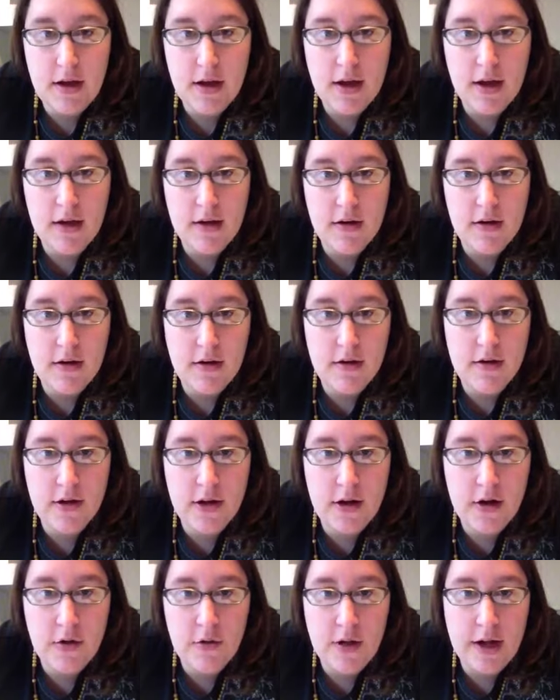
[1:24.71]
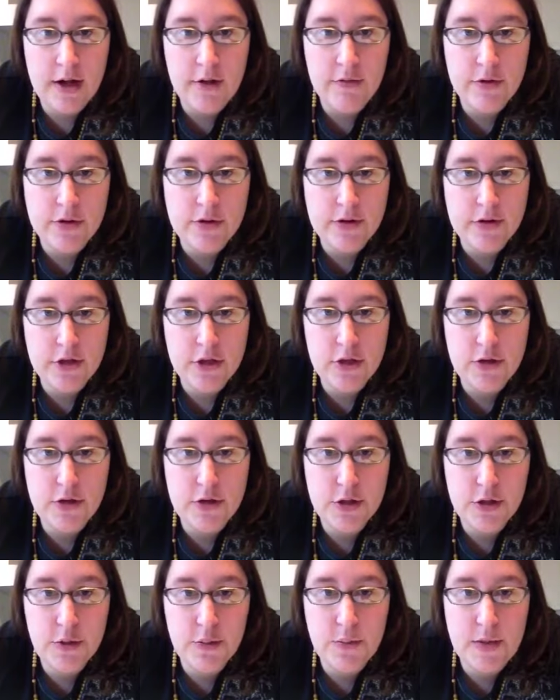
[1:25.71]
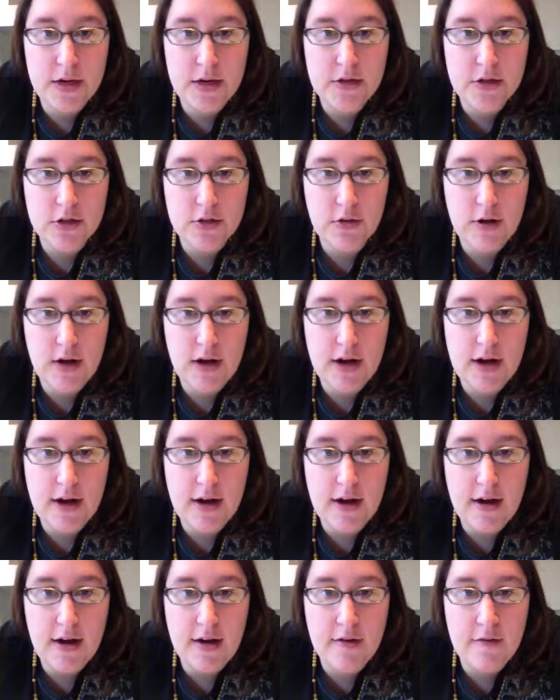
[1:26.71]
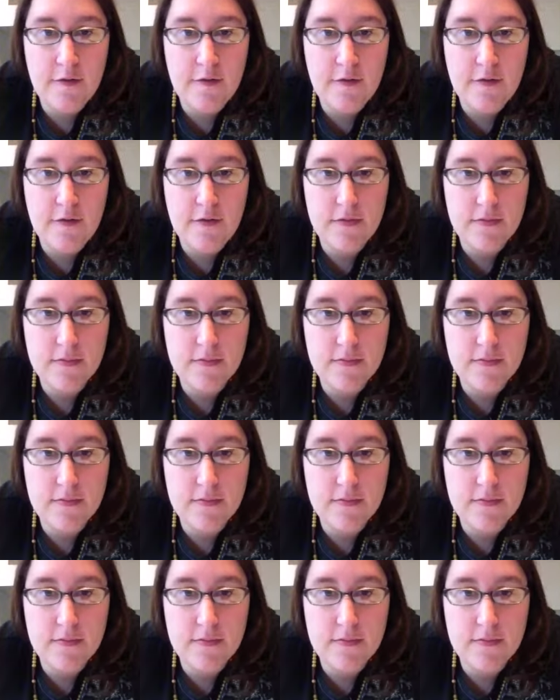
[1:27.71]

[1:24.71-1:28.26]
And you know, like with this YouTube ministry, I, I've